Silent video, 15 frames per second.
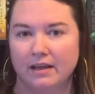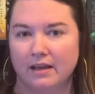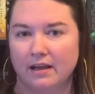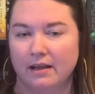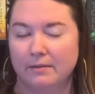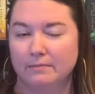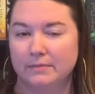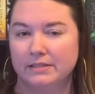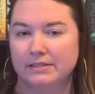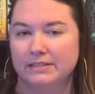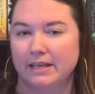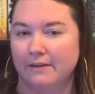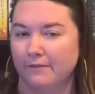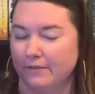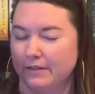
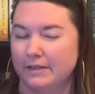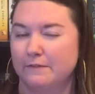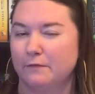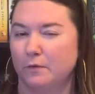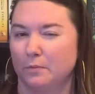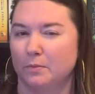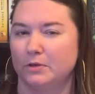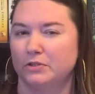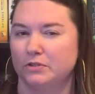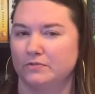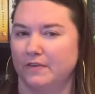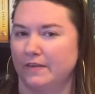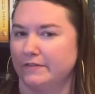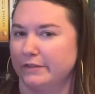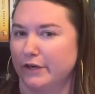definitely
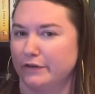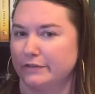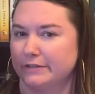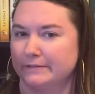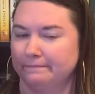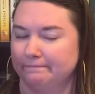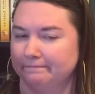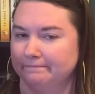4.25 stars.